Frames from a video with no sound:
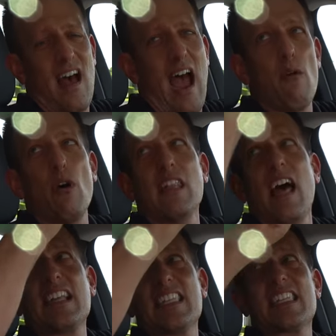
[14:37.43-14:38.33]
I would
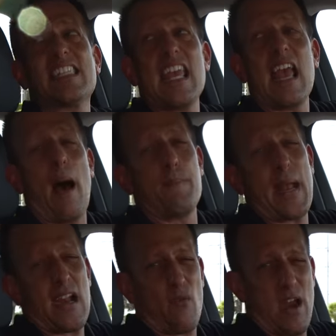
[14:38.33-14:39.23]
like to see a
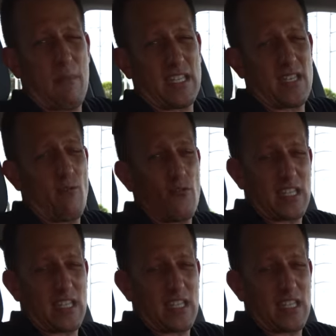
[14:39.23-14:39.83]
panoramic sunroof.